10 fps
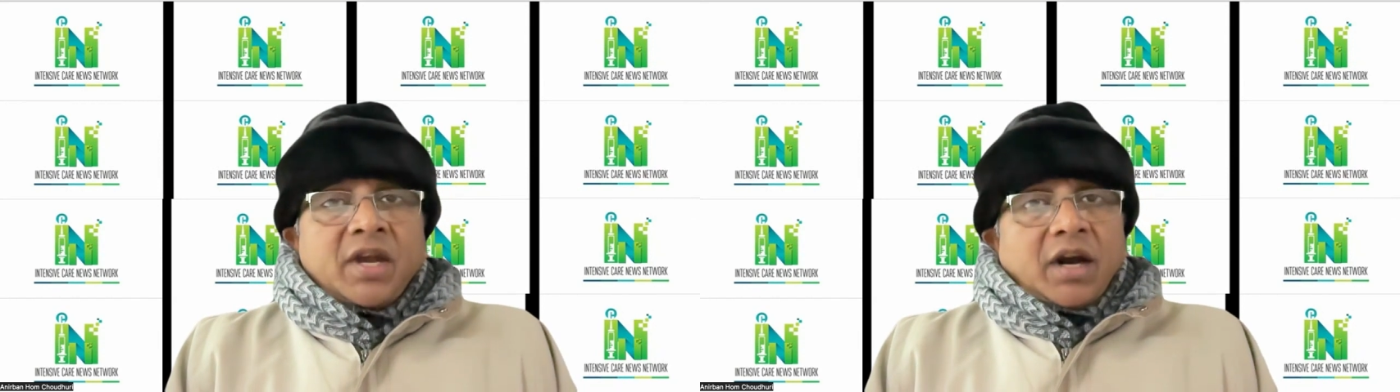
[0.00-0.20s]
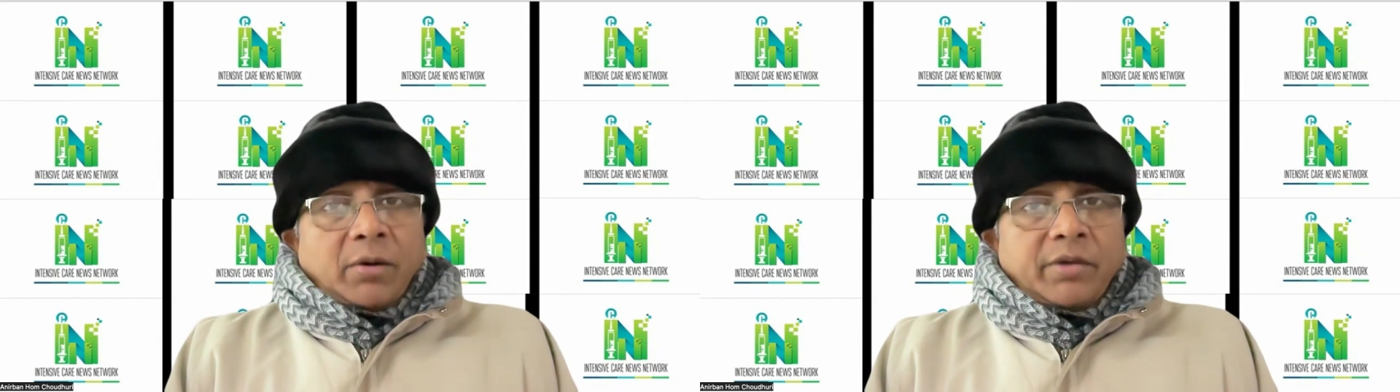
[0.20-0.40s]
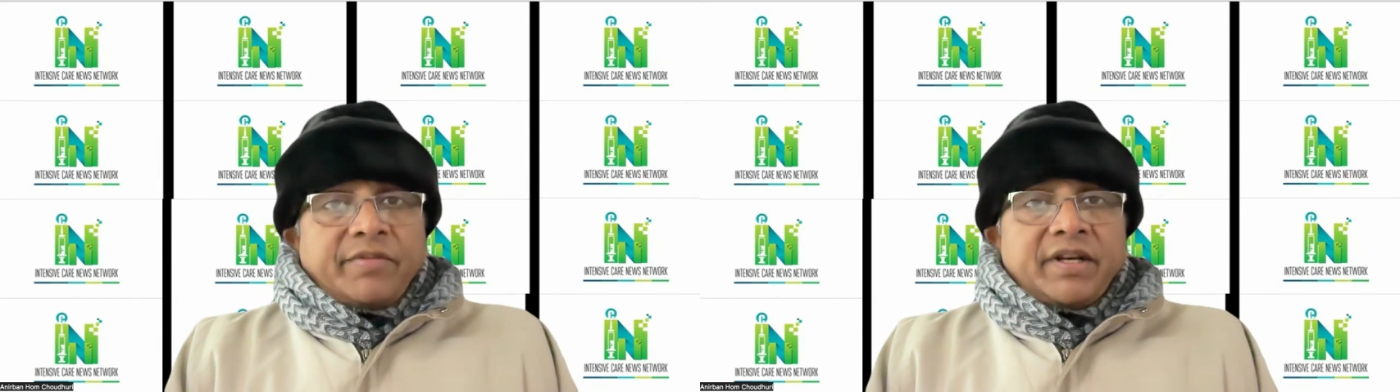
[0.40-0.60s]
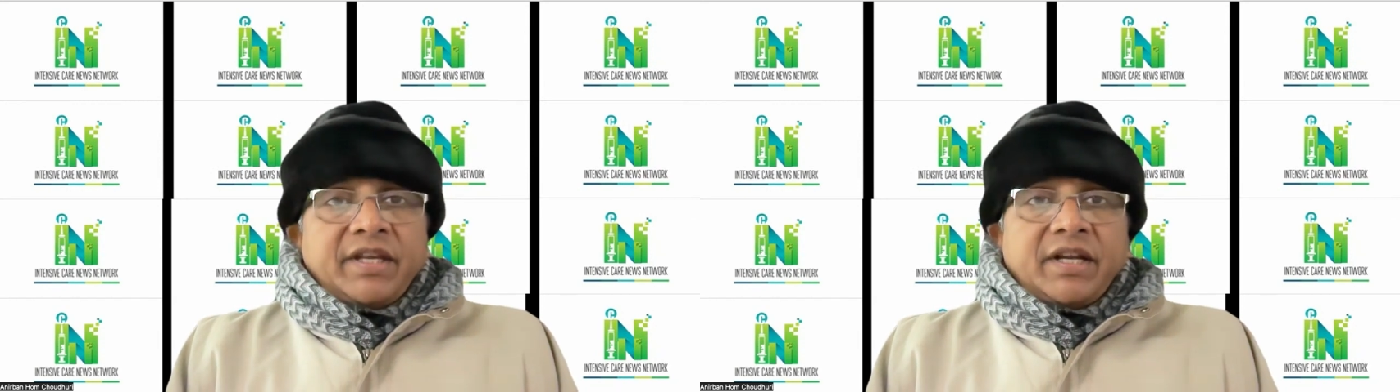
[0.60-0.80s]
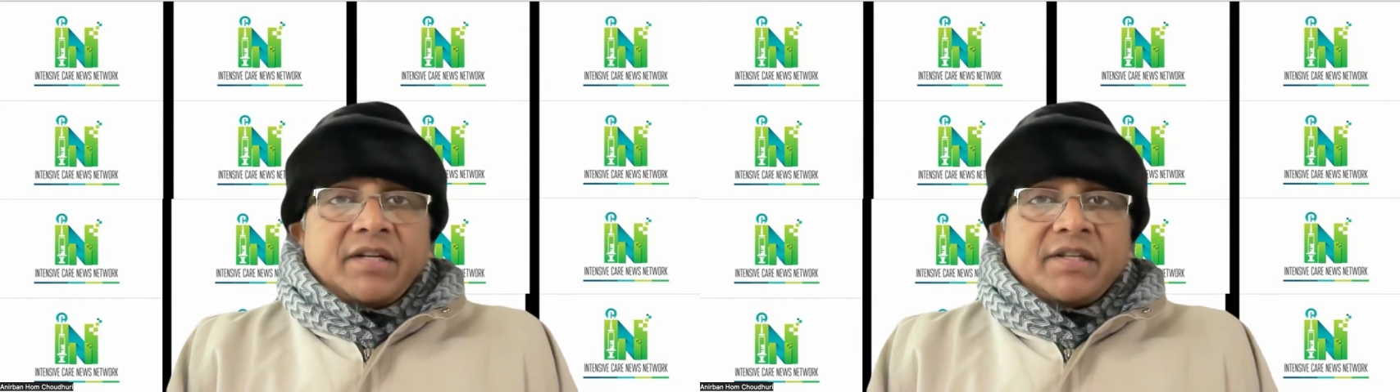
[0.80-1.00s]
However,
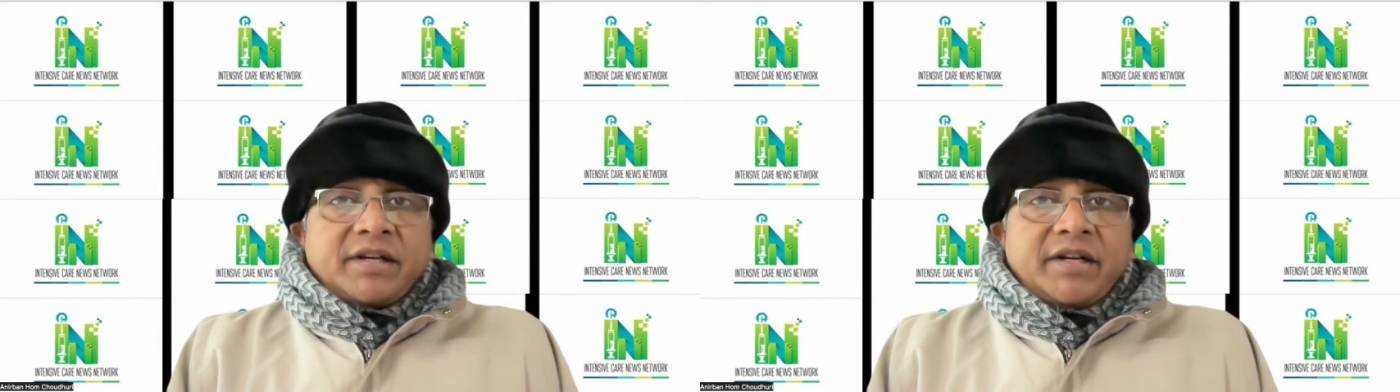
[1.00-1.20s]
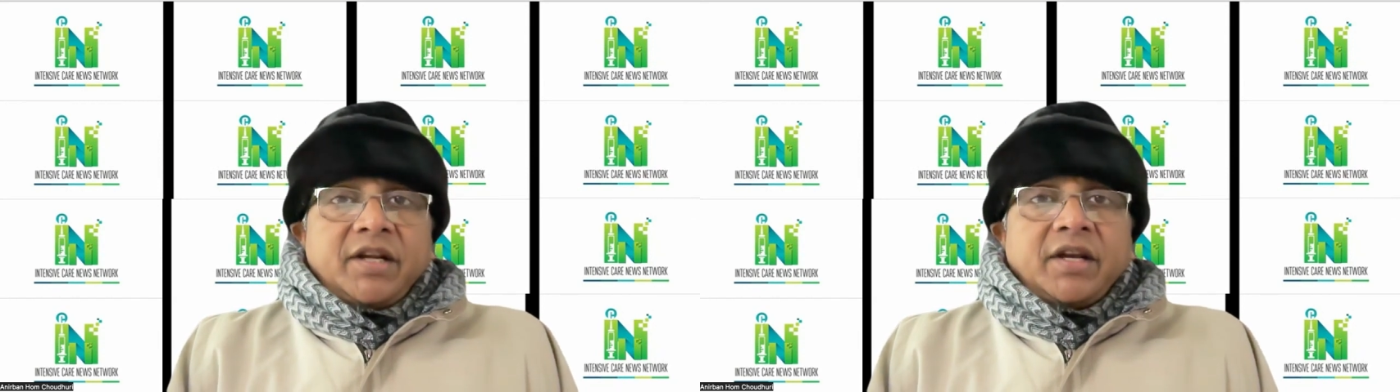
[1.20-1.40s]
there are certain